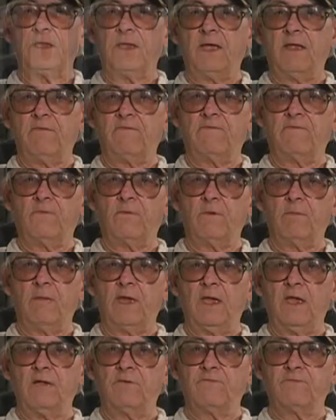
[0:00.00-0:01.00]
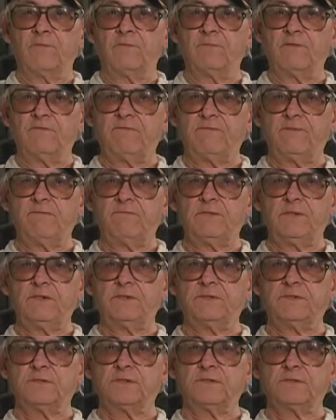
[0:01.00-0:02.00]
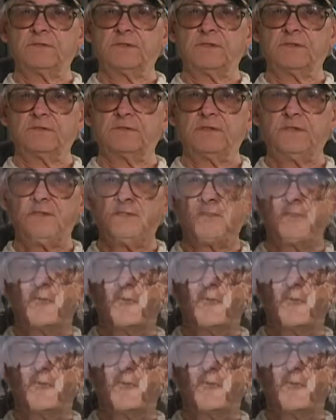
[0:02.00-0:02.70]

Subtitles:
that format from the 50s and the 60s.